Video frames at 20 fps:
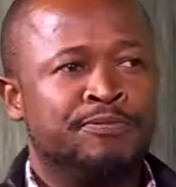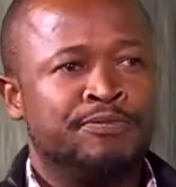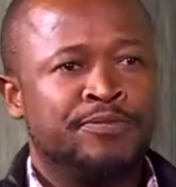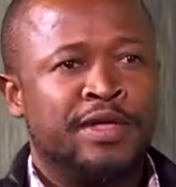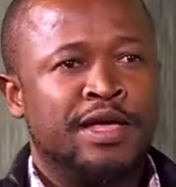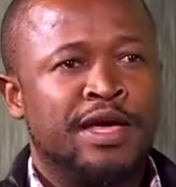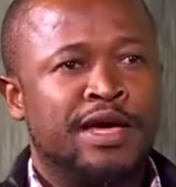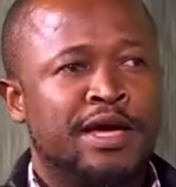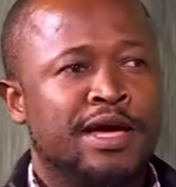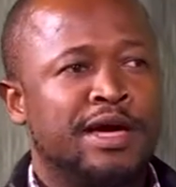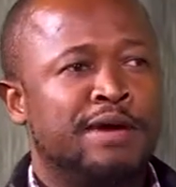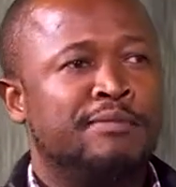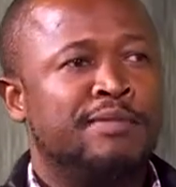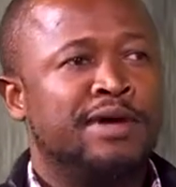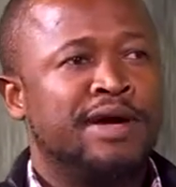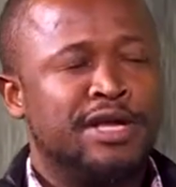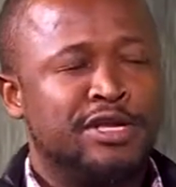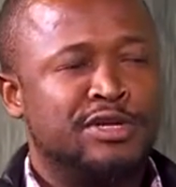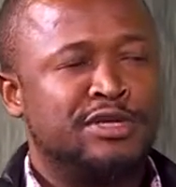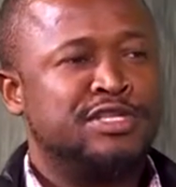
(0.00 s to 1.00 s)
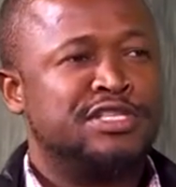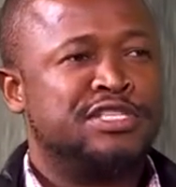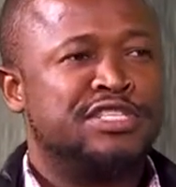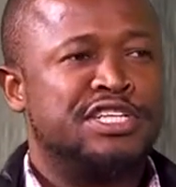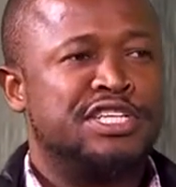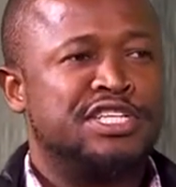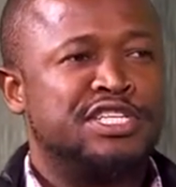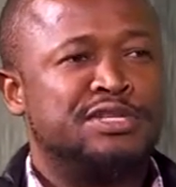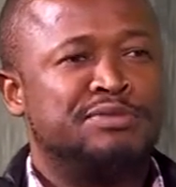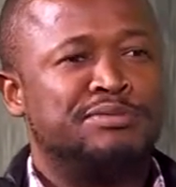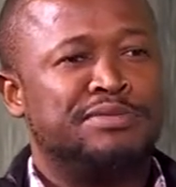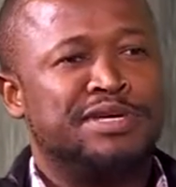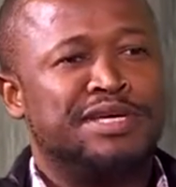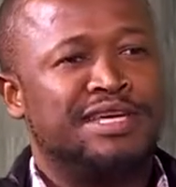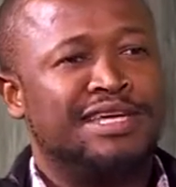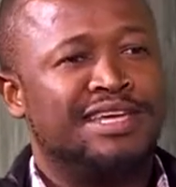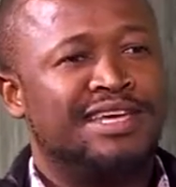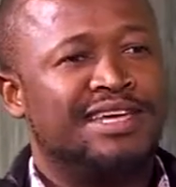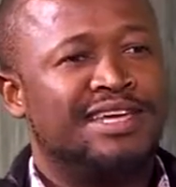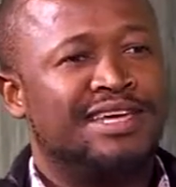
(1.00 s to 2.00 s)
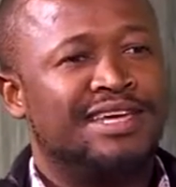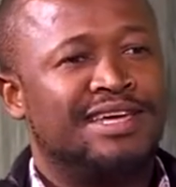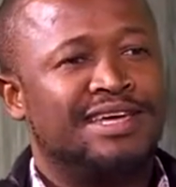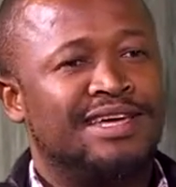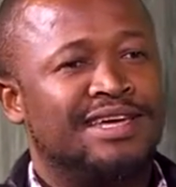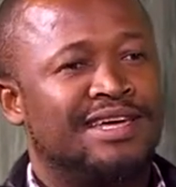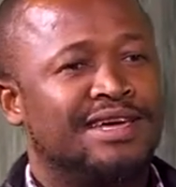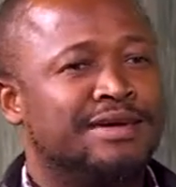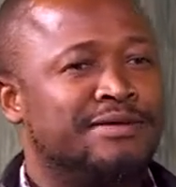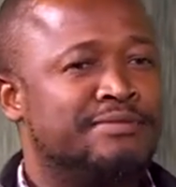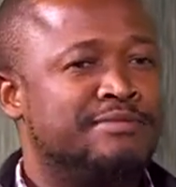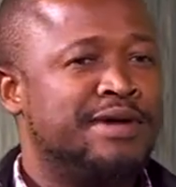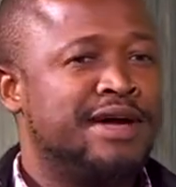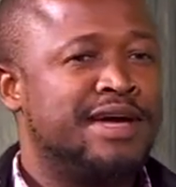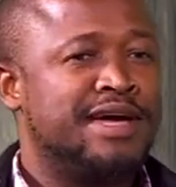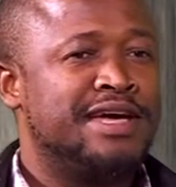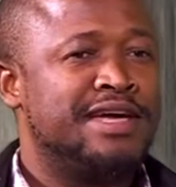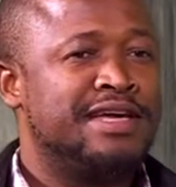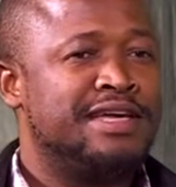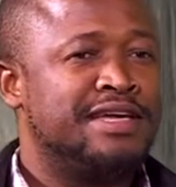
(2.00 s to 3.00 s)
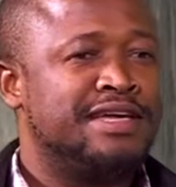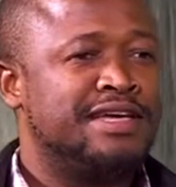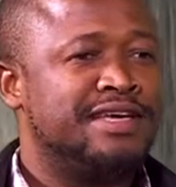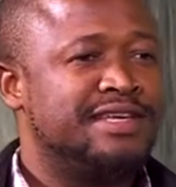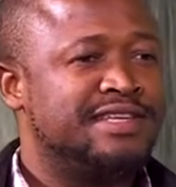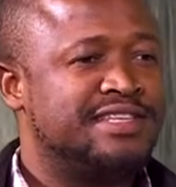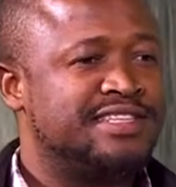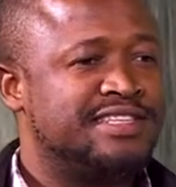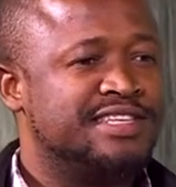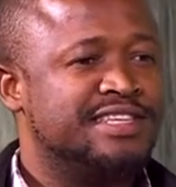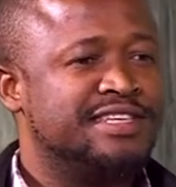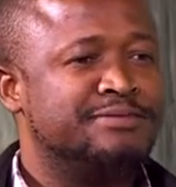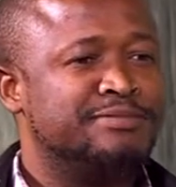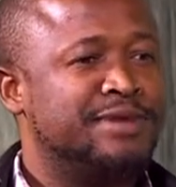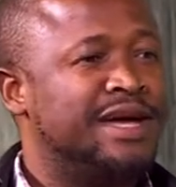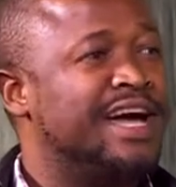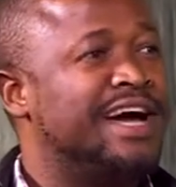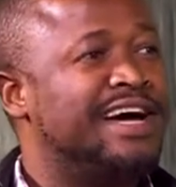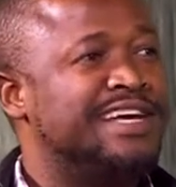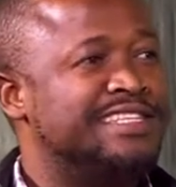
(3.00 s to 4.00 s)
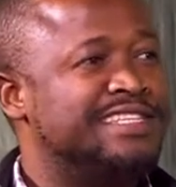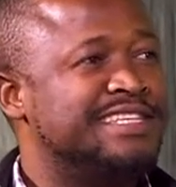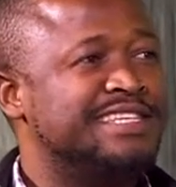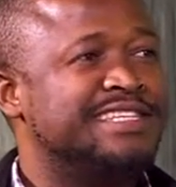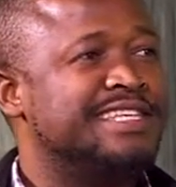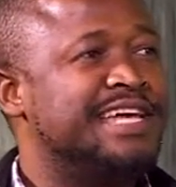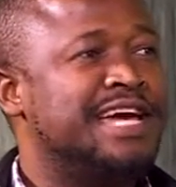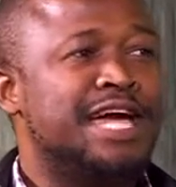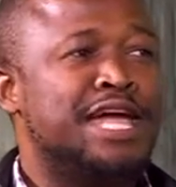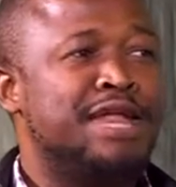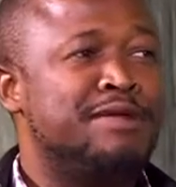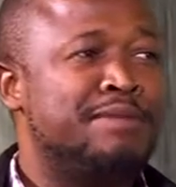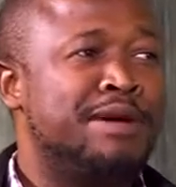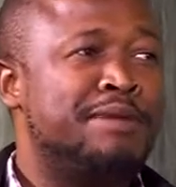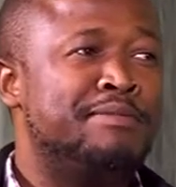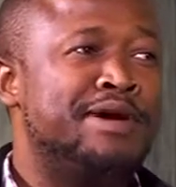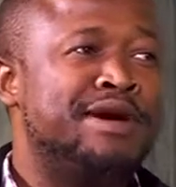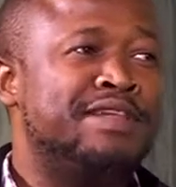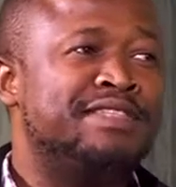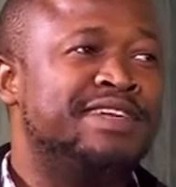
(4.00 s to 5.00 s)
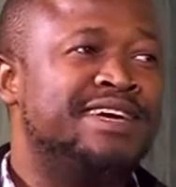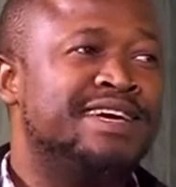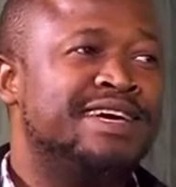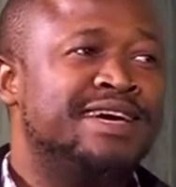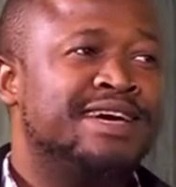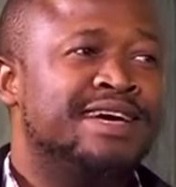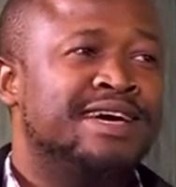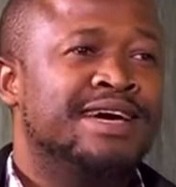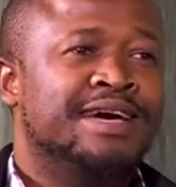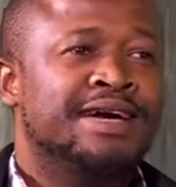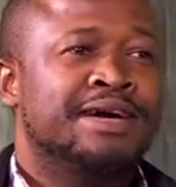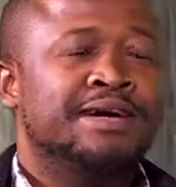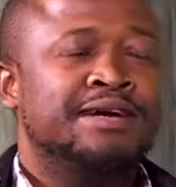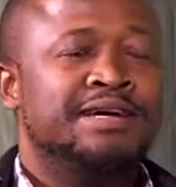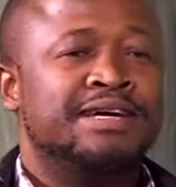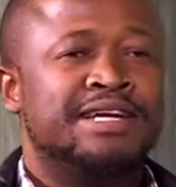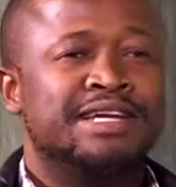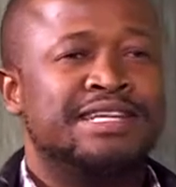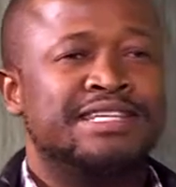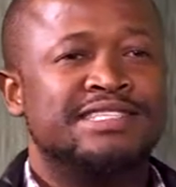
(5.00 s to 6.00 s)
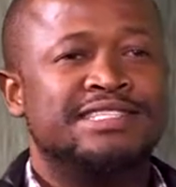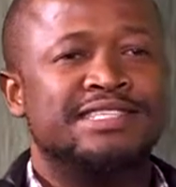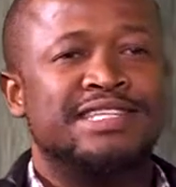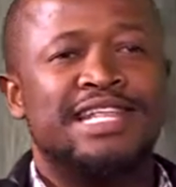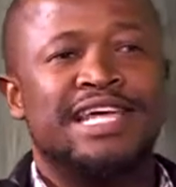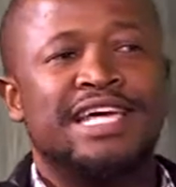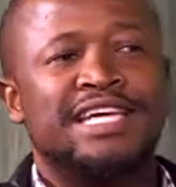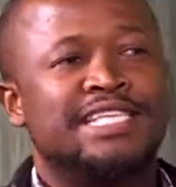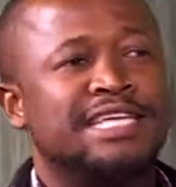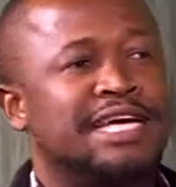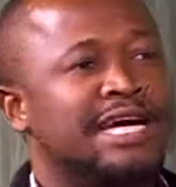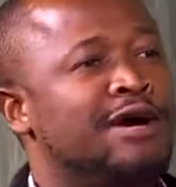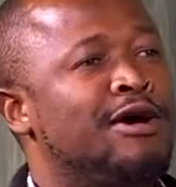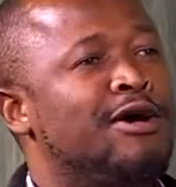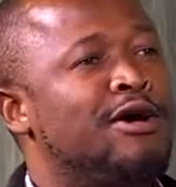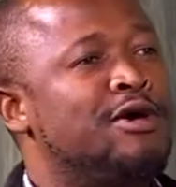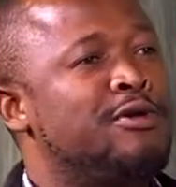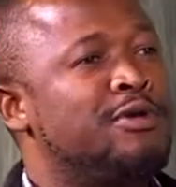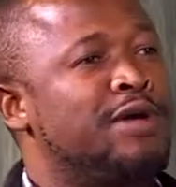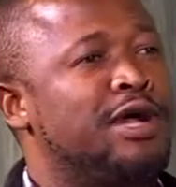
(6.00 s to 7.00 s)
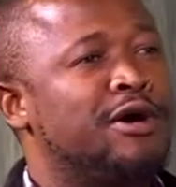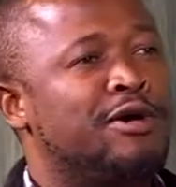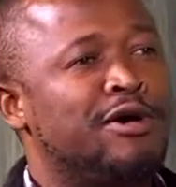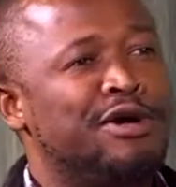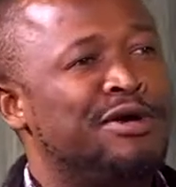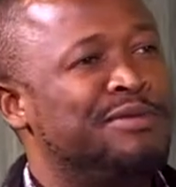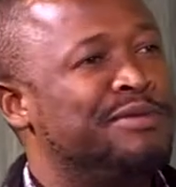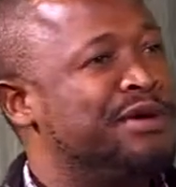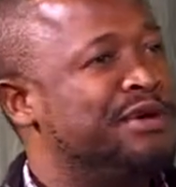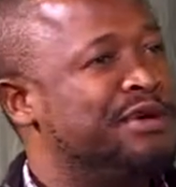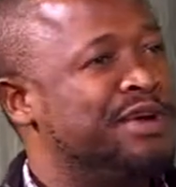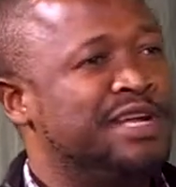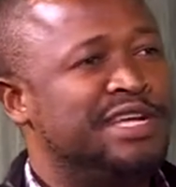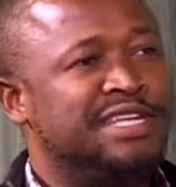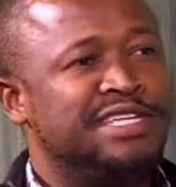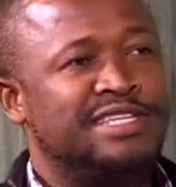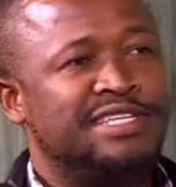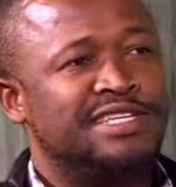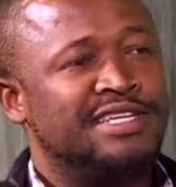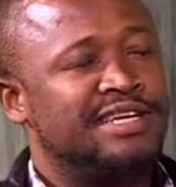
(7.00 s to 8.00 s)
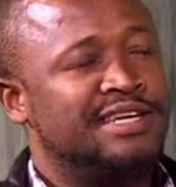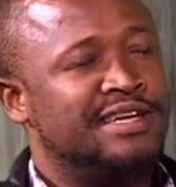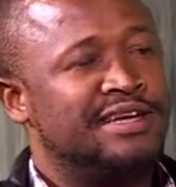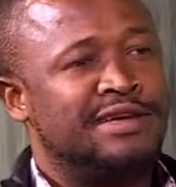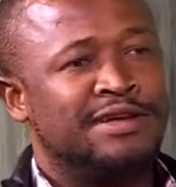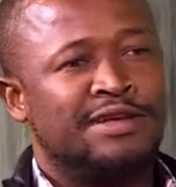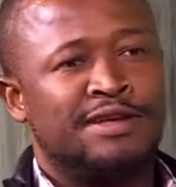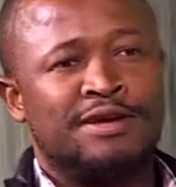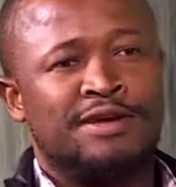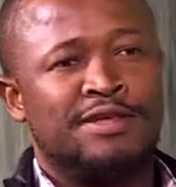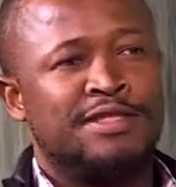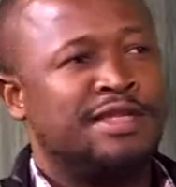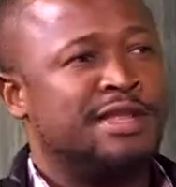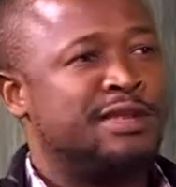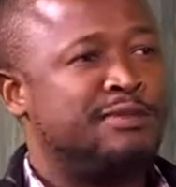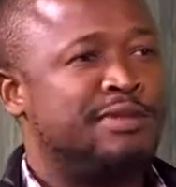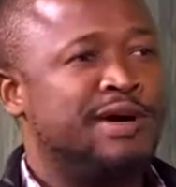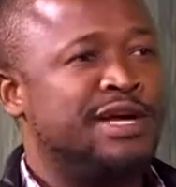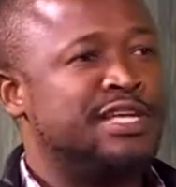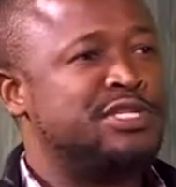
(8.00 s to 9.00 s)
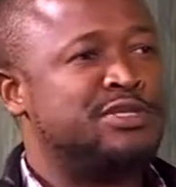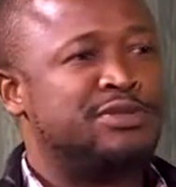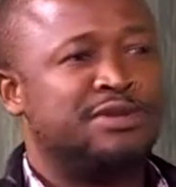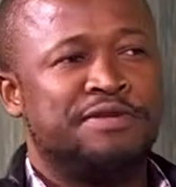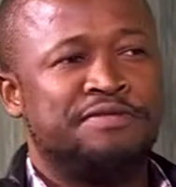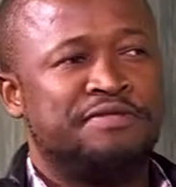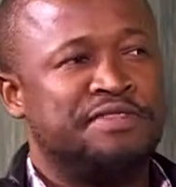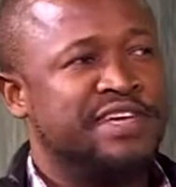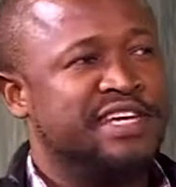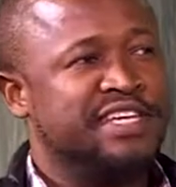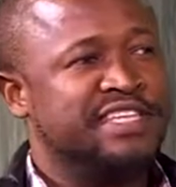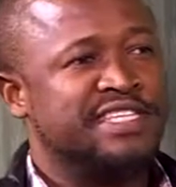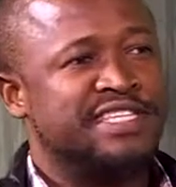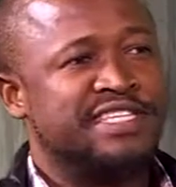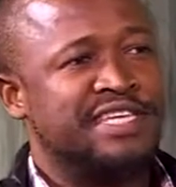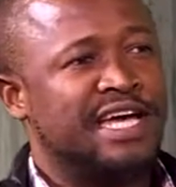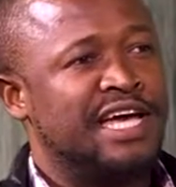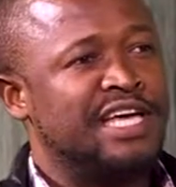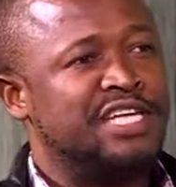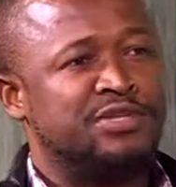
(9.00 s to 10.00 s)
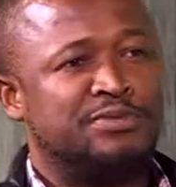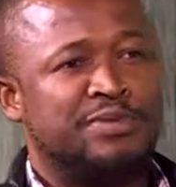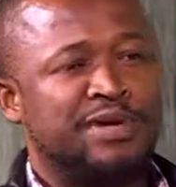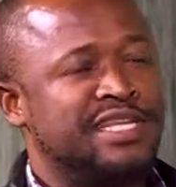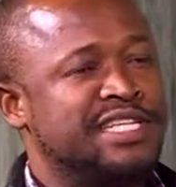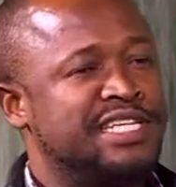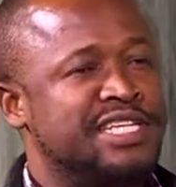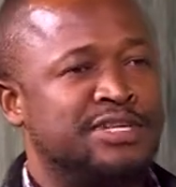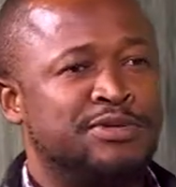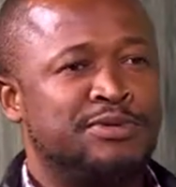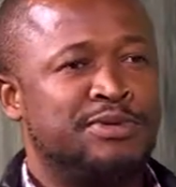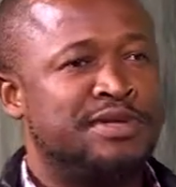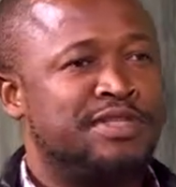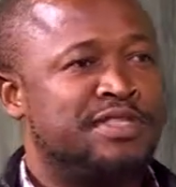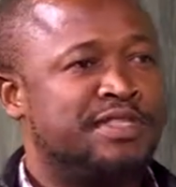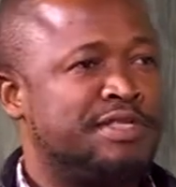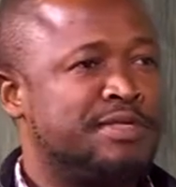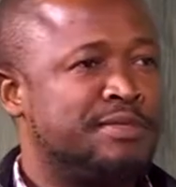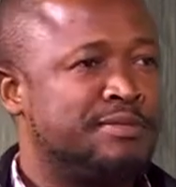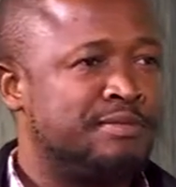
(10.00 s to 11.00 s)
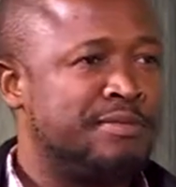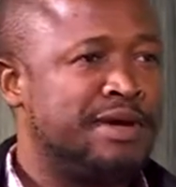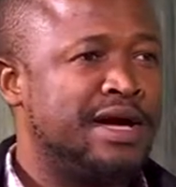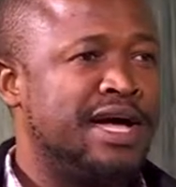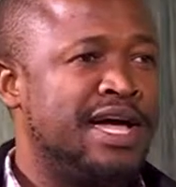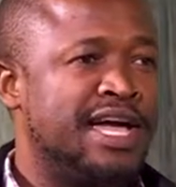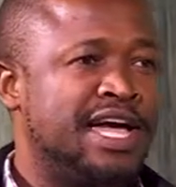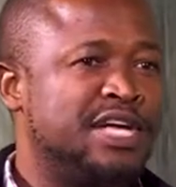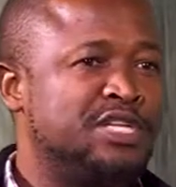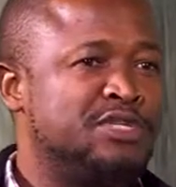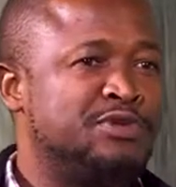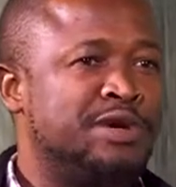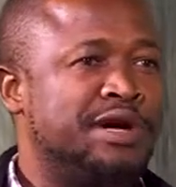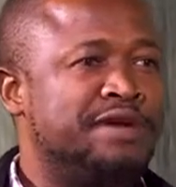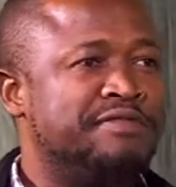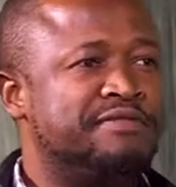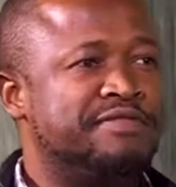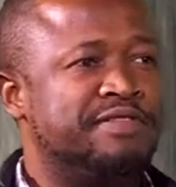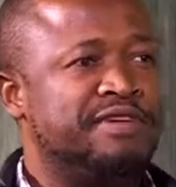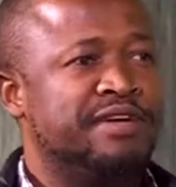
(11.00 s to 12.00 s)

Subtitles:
it was just me, my younger sister, and my mother. And later on, when I got married, the past 12 years, I spent it with my ex-wife